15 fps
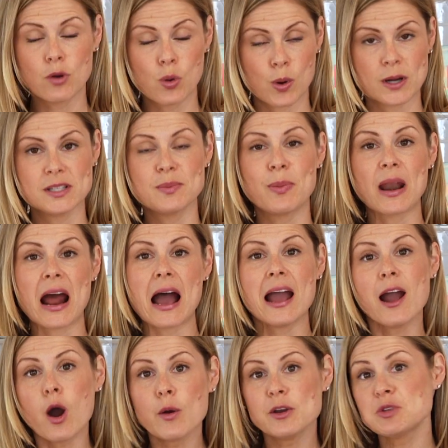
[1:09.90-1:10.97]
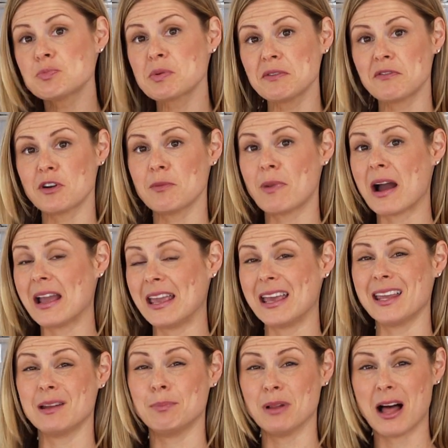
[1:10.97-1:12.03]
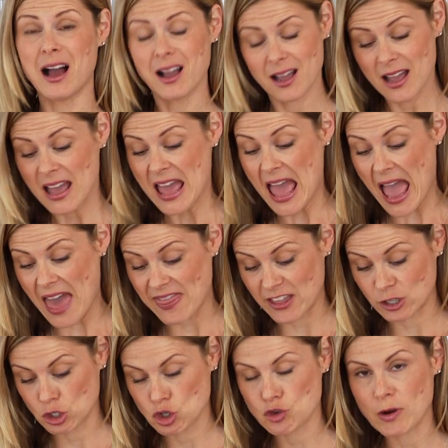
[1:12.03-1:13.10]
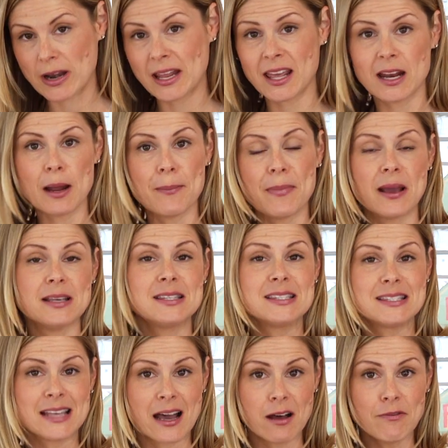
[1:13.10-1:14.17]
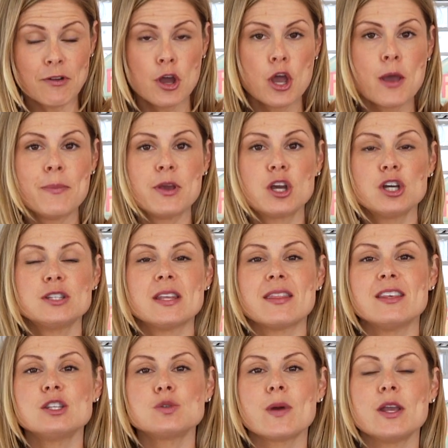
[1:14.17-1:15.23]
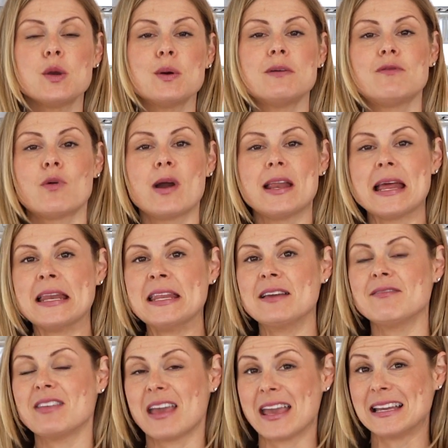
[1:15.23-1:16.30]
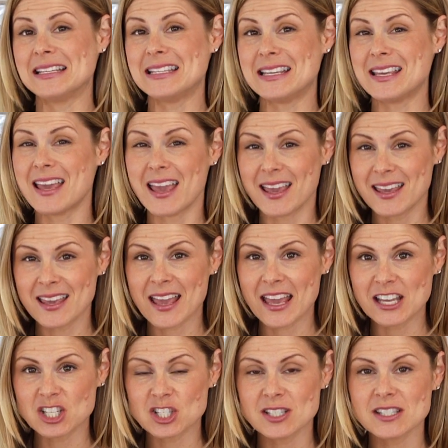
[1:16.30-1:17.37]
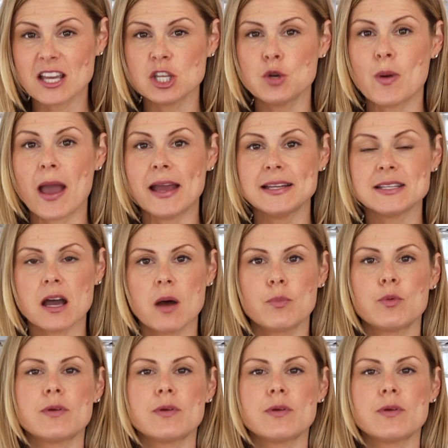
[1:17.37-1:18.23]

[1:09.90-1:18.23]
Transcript: course, but I always prefer buying it in a block and then shredding it up myself because this way you avoid any of the anti-caking agents and you end up